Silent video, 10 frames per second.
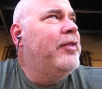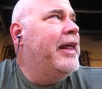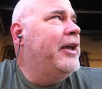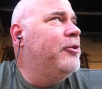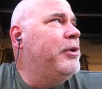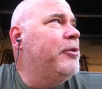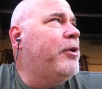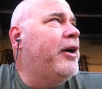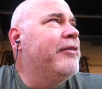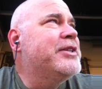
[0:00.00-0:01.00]
They could be a
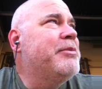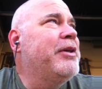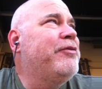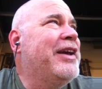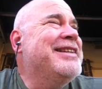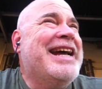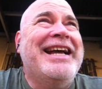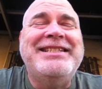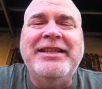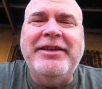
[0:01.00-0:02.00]
part of something
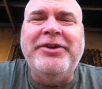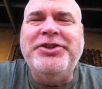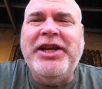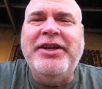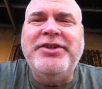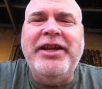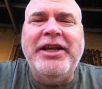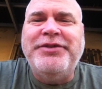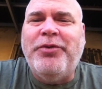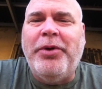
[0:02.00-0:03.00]
fantastic that could change the
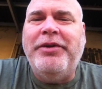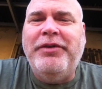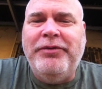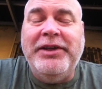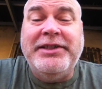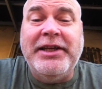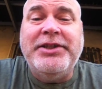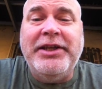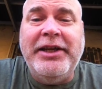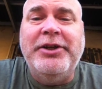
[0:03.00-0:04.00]
next 40, 50,
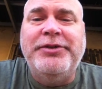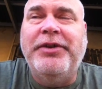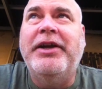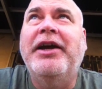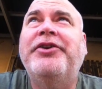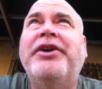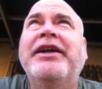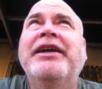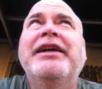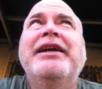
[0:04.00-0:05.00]
60 years for the country,
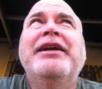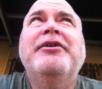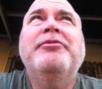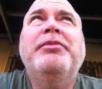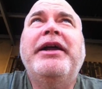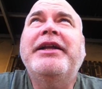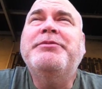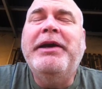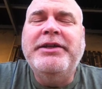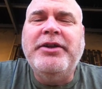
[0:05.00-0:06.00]
but
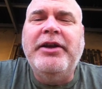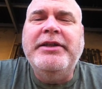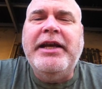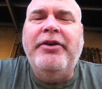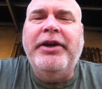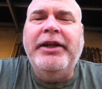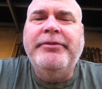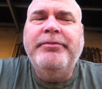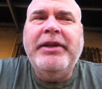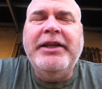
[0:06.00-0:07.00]
it's based on integrity.
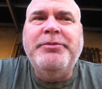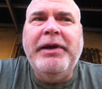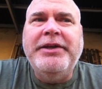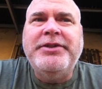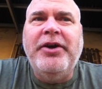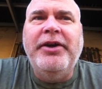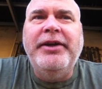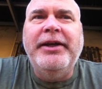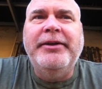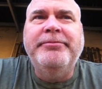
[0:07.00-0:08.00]
It's based
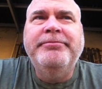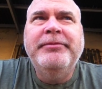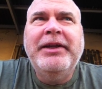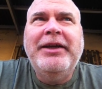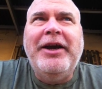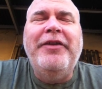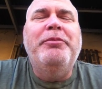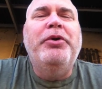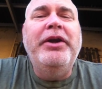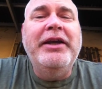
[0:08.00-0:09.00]
on, are
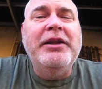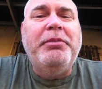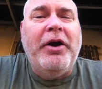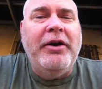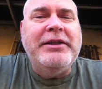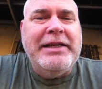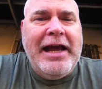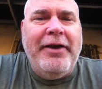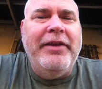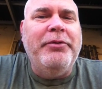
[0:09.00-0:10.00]
they putting in the parts
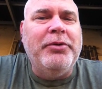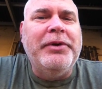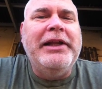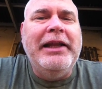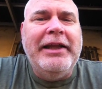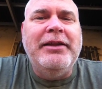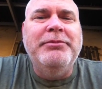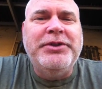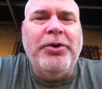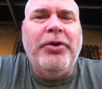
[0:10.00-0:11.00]
now that will really let
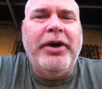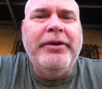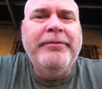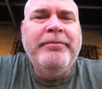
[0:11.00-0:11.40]
them soar?